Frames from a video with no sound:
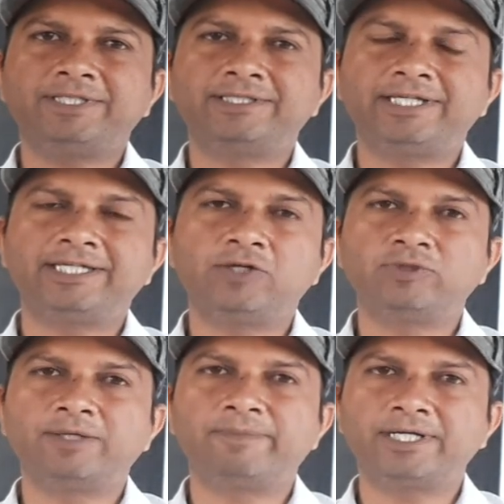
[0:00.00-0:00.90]
means they
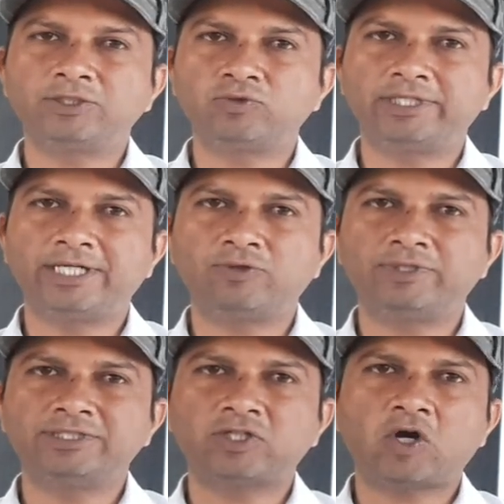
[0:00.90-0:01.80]
give the birth to the young
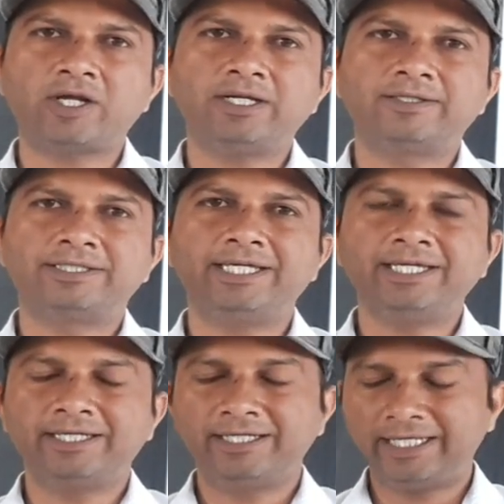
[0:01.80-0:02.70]
ones or
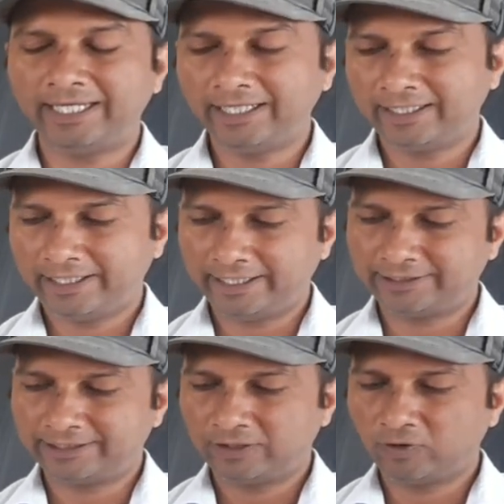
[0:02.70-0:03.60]
they lay
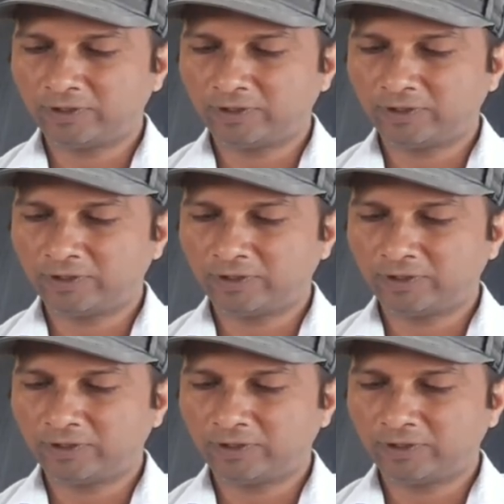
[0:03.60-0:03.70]
eggs.